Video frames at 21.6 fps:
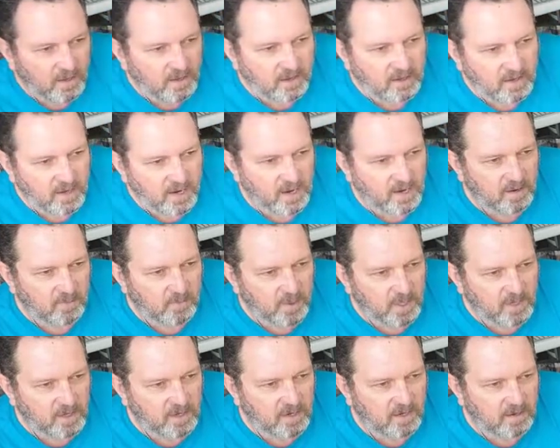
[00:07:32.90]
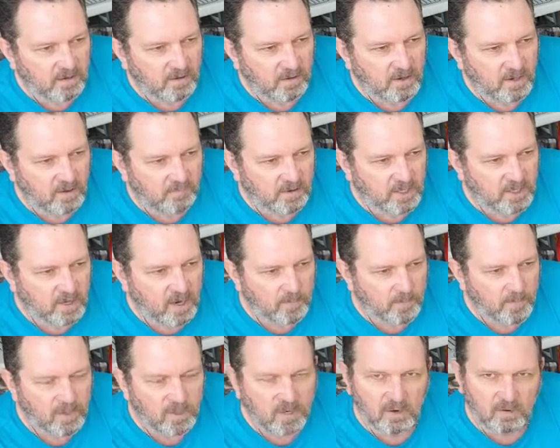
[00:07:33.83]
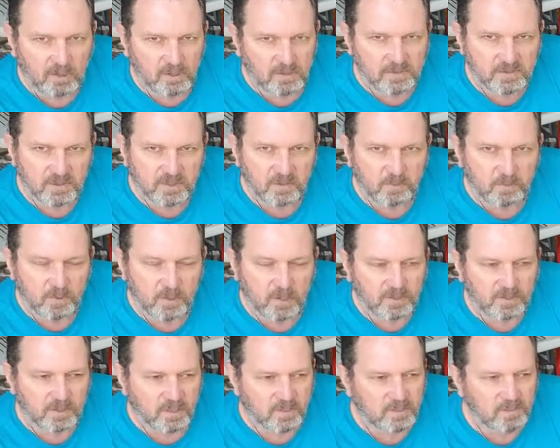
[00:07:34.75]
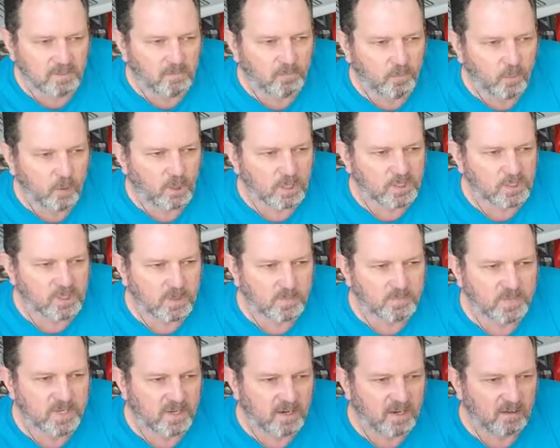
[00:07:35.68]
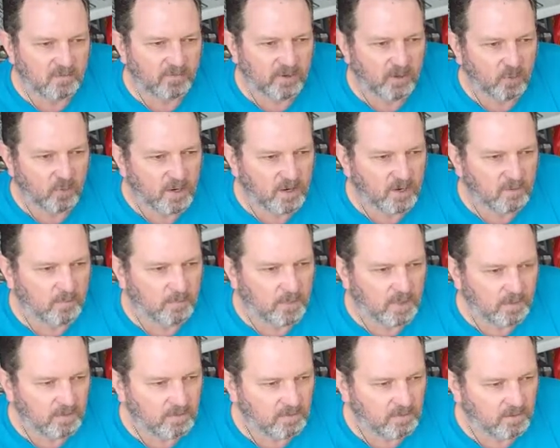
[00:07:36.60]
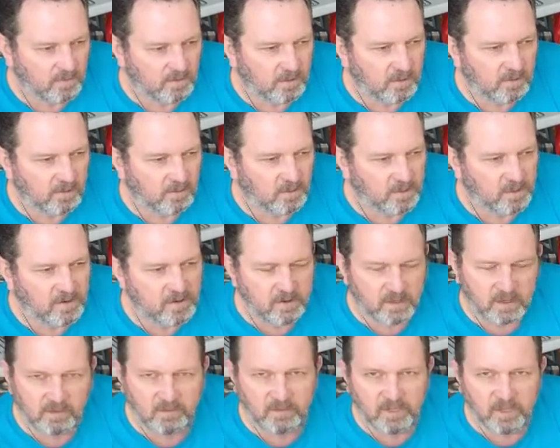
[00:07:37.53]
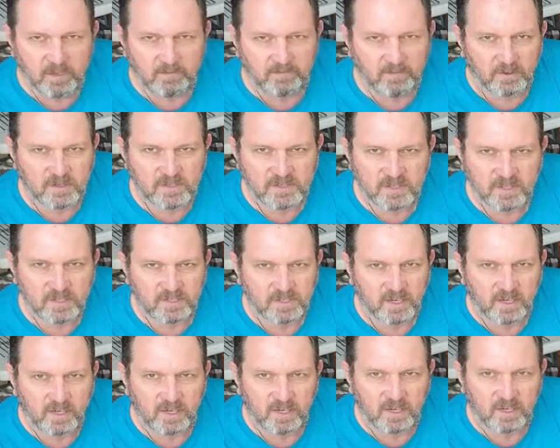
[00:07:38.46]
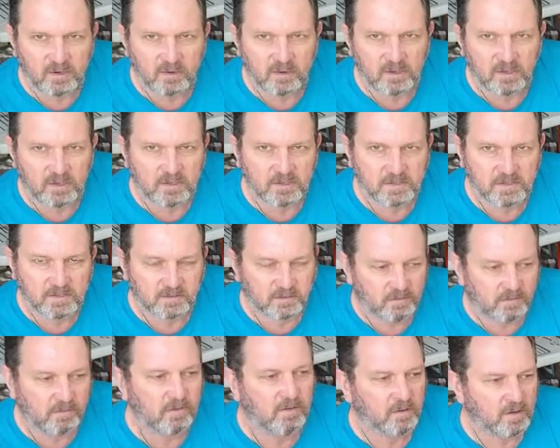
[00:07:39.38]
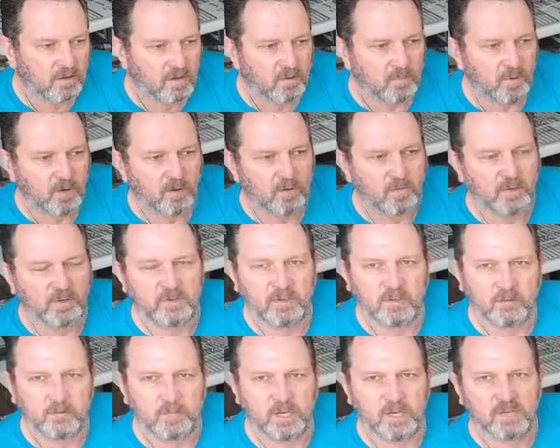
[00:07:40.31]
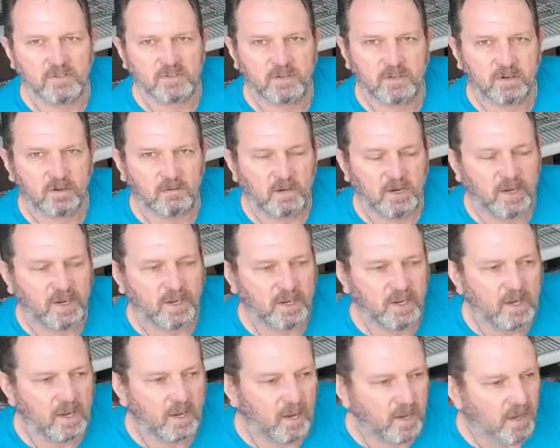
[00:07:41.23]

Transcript: You got to be here every couple hours to put more chips on if you want them, but literally you could leave for 6-8 hours and come home and your meat's all ready.